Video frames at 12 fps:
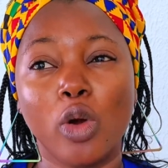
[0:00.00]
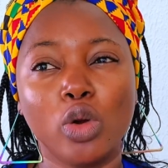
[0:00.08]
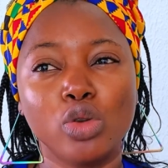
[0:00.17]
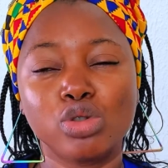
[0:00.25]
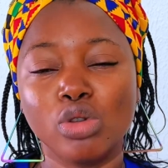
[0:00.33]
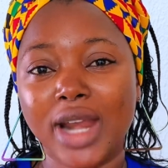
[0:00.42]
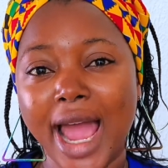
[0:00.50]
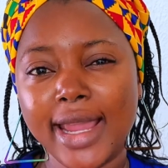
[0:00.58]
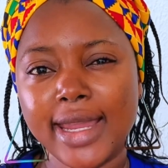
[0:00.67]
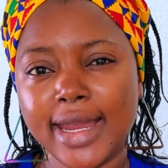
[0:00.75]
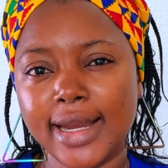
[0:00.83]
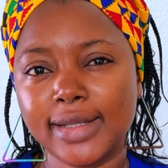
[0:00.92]
Ghana.
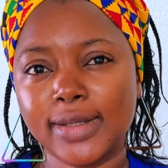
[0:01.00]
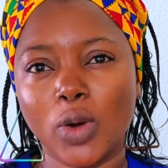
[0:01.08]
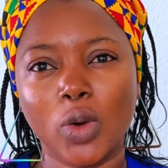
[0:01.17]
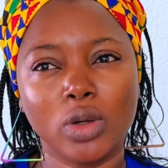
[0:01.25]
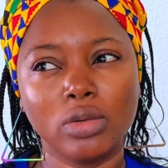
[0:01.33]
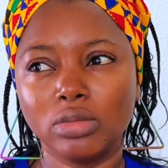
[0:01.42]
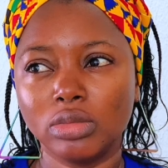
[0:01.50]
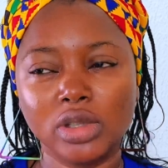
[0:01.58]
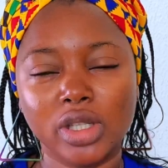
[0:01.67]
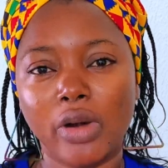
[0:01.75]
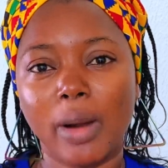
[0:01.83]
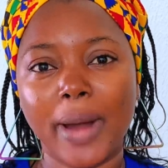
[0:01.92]
Let's watch the video,
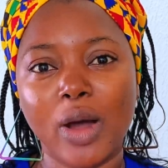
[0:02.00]
guys.